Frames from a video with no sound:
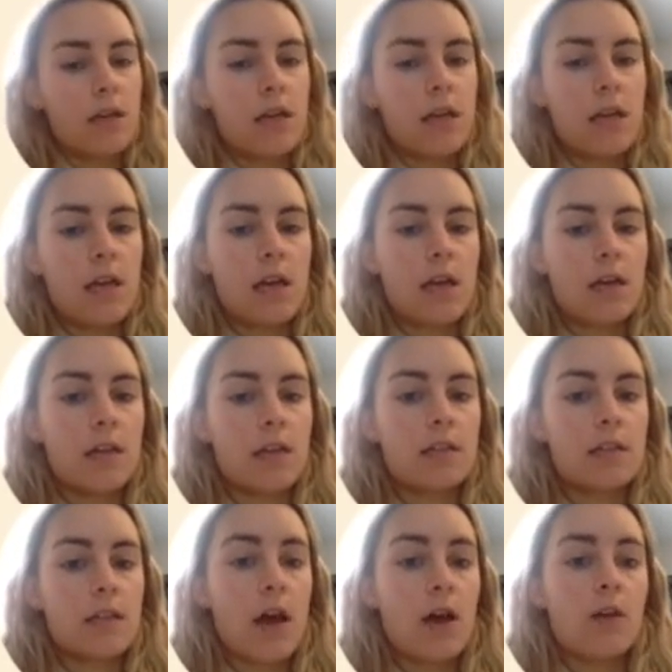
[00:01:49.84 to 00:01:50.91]
And
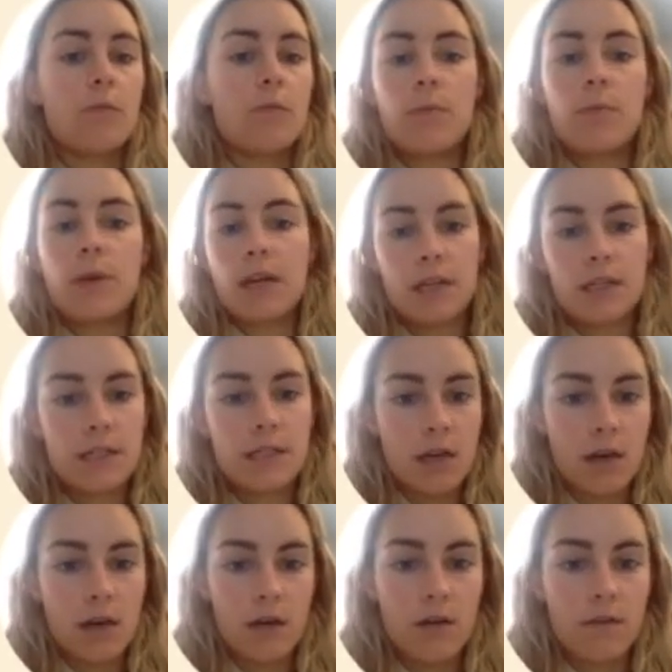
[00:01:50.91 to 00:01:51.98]
because
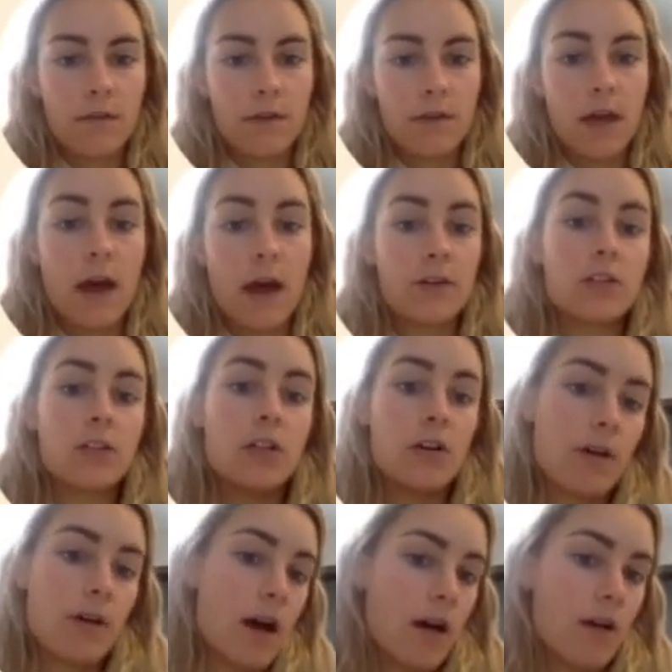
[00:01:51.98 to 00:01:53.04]
of having to know
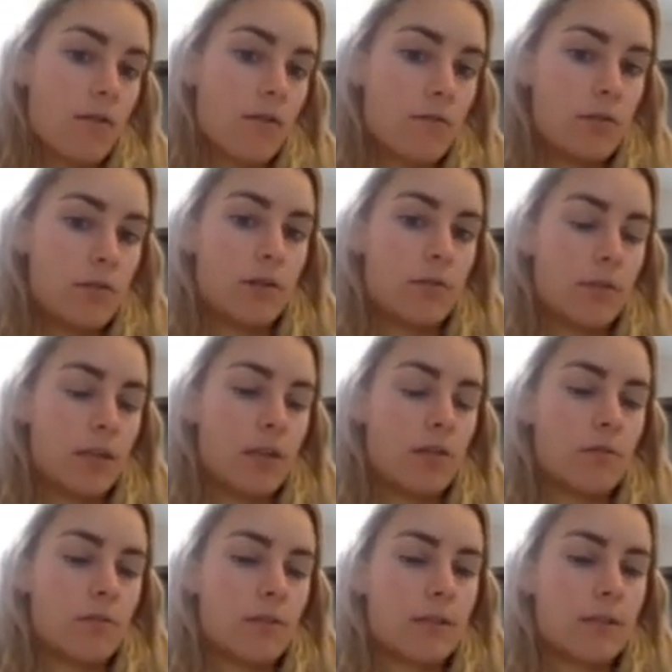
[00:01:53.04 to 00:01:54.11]
how to complete a
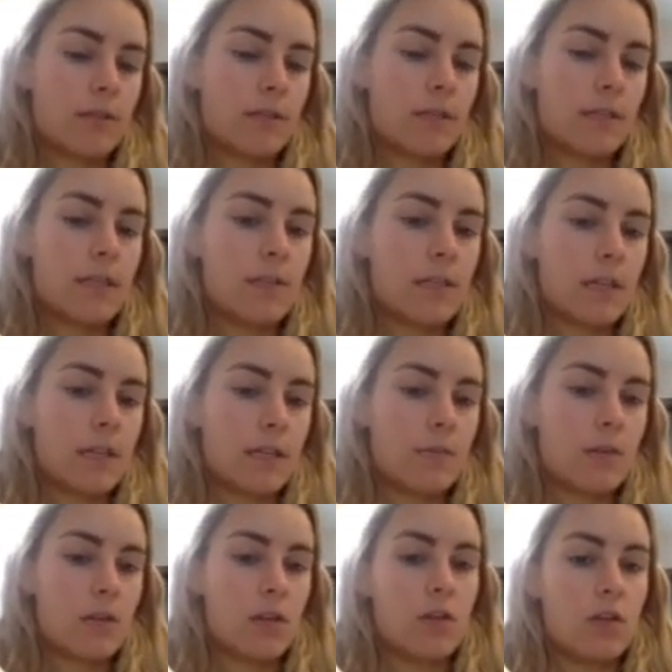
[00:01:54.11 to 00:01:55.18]
risk and safety
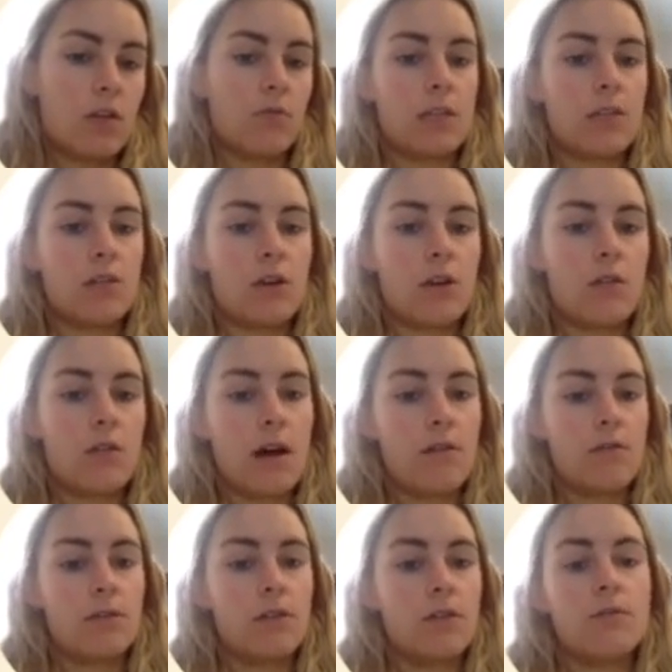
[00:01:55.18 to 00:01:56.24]
assessment, you will need to know
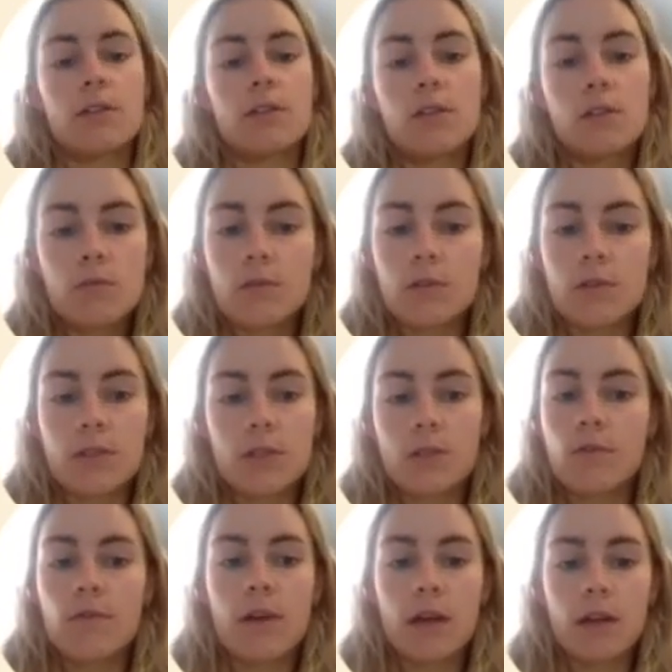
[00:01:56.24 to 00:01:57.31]
how to use the tools to
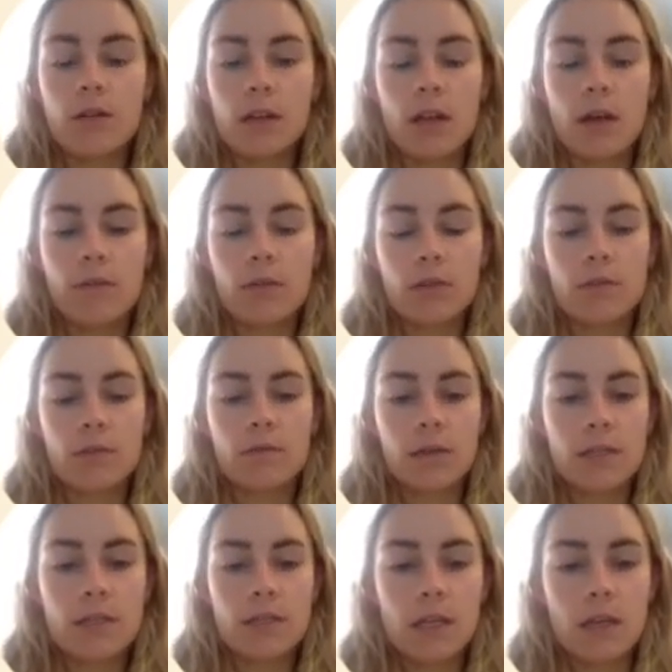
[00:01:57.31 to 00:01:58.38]
evaluate levels of
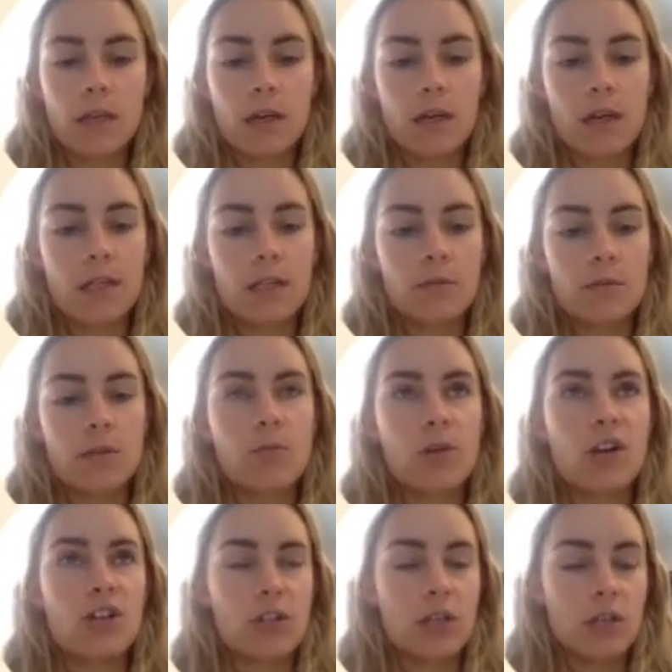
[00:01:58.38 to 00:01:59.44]
risk in clients with
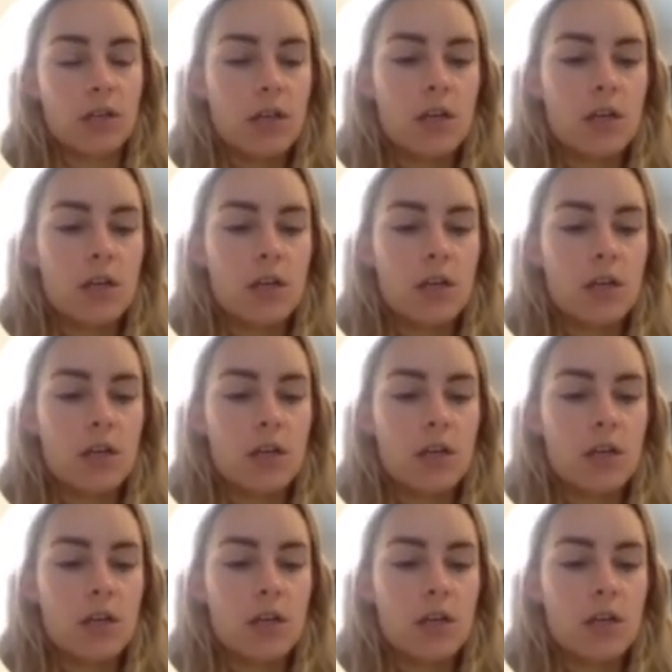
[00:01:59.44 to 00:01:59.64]
depression.